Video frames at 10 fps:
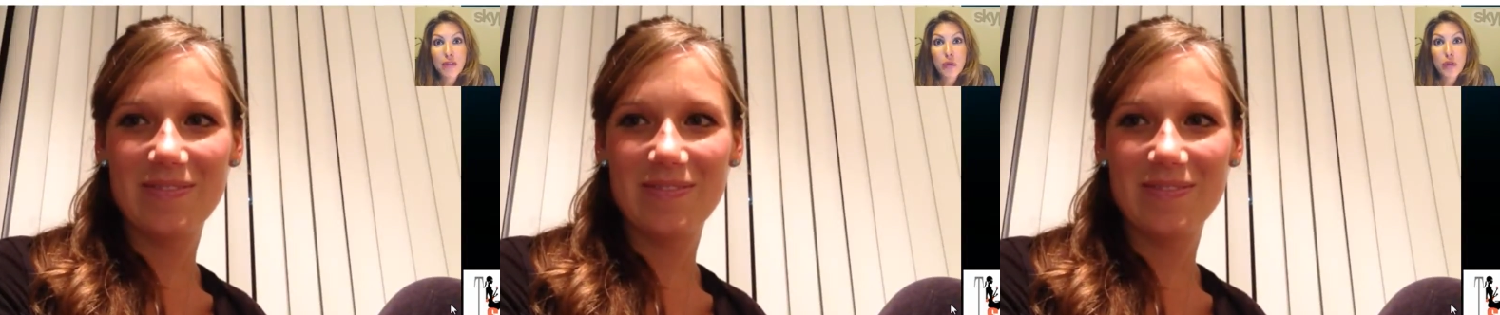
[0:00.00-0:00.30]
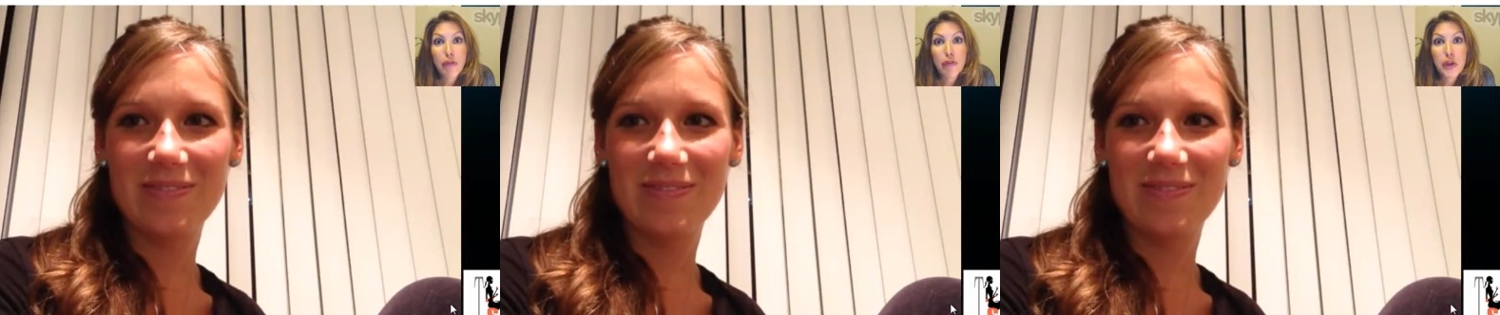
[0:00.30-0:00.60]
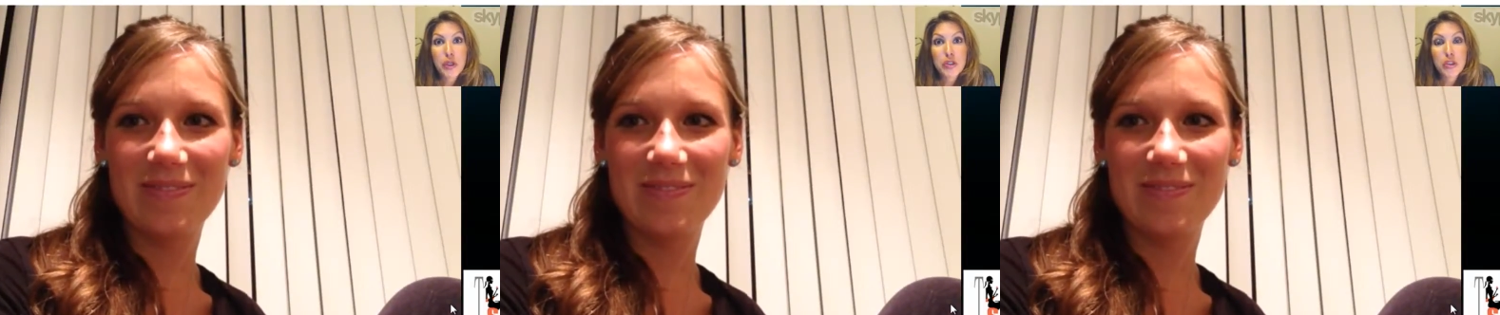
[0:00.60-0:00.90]
Speaker 1: with the
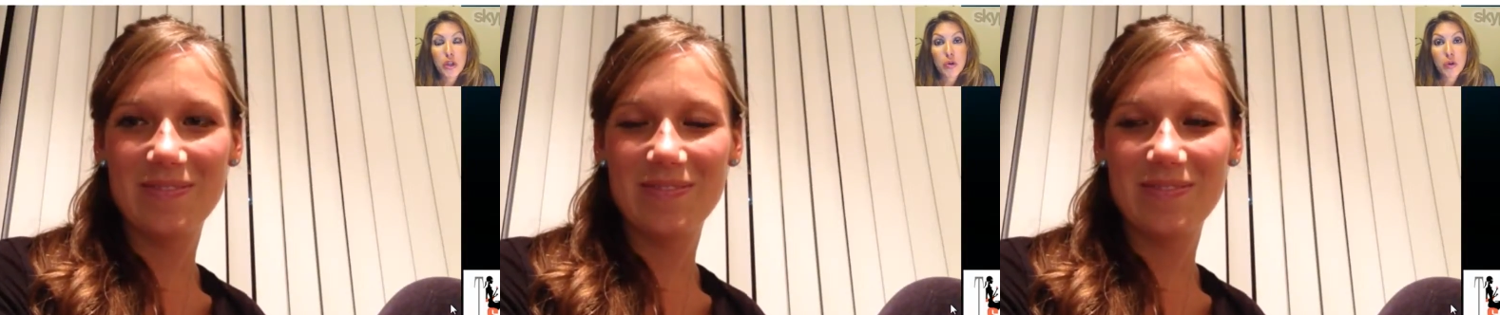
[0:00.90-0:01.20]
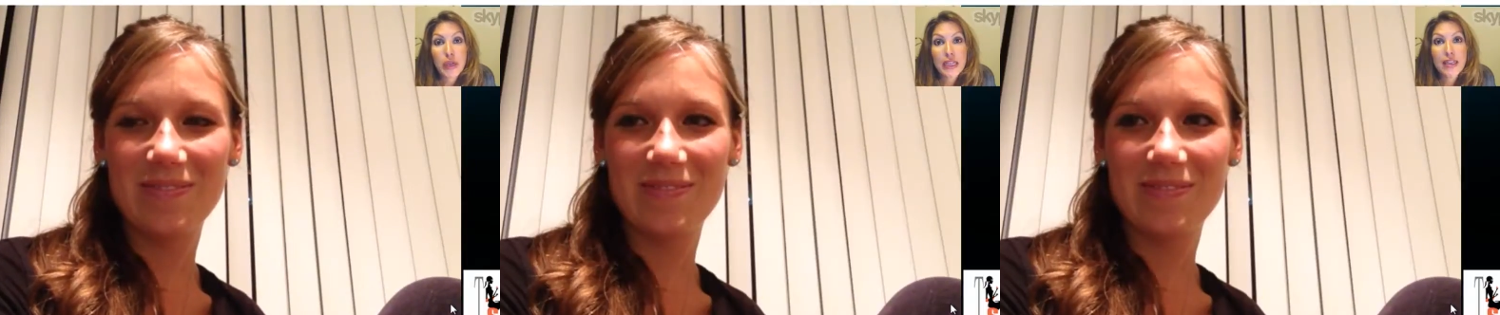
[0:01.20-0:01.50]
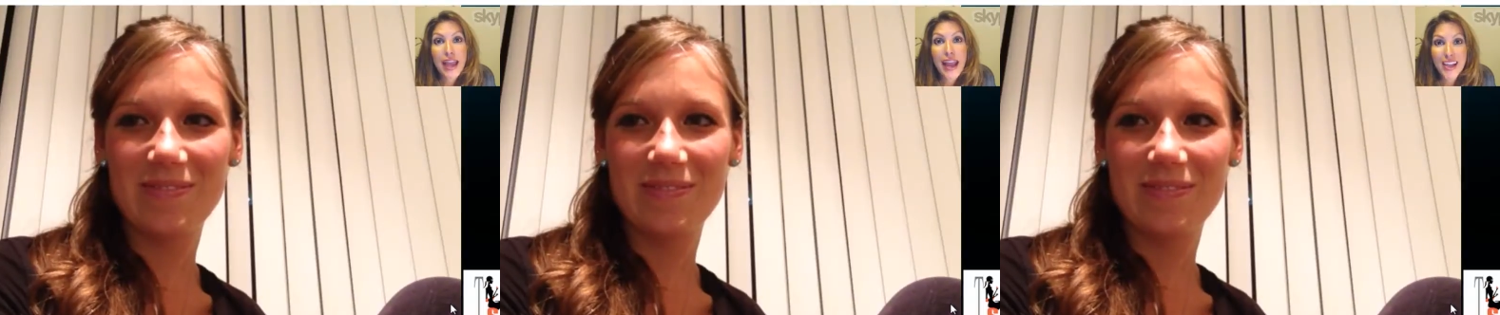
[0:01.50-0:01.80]
first
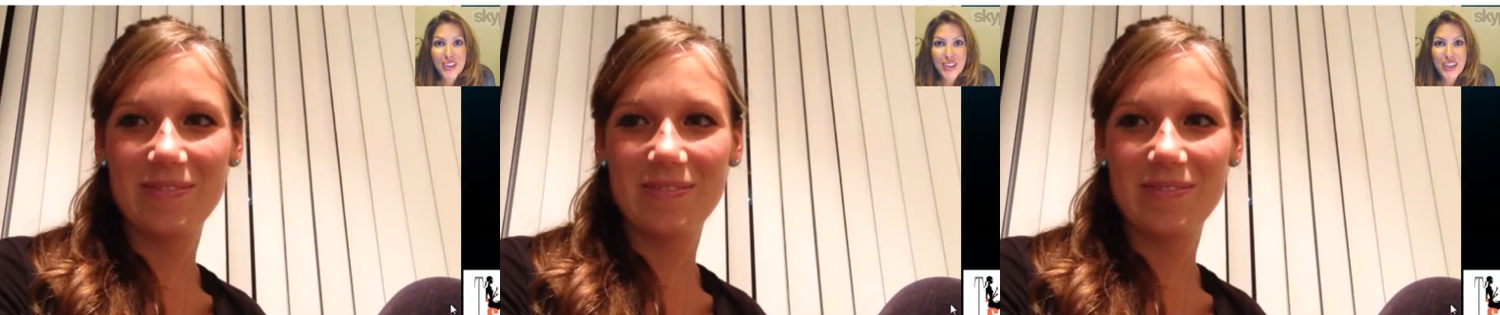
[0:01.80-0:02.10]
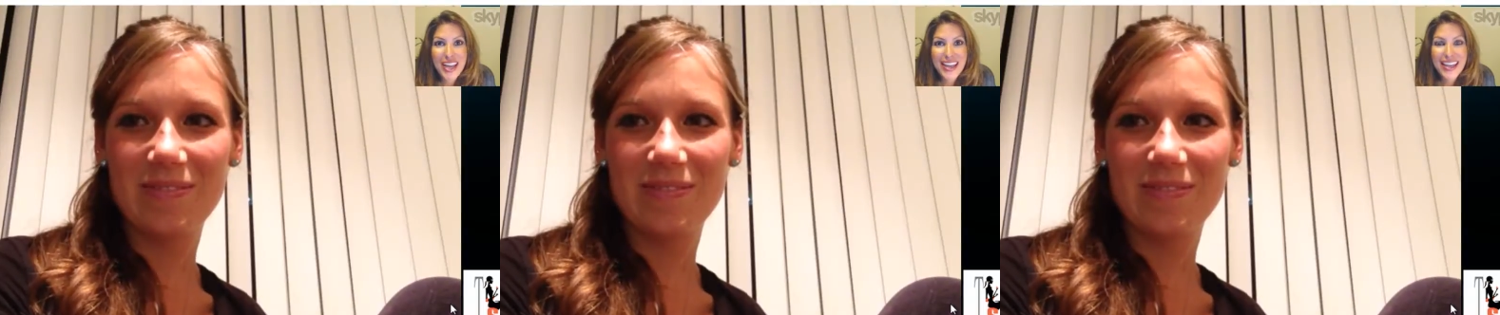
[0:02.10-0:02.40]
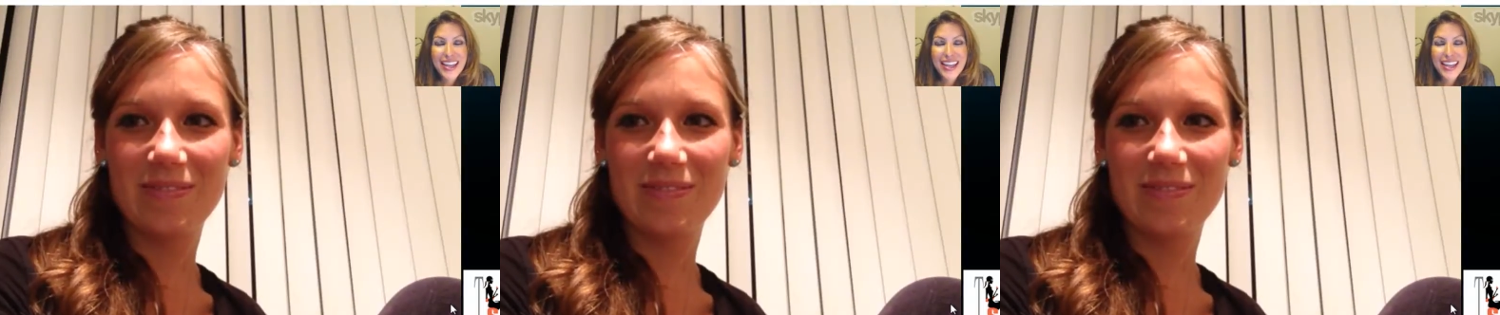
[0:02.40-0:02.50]
Korean astronaut.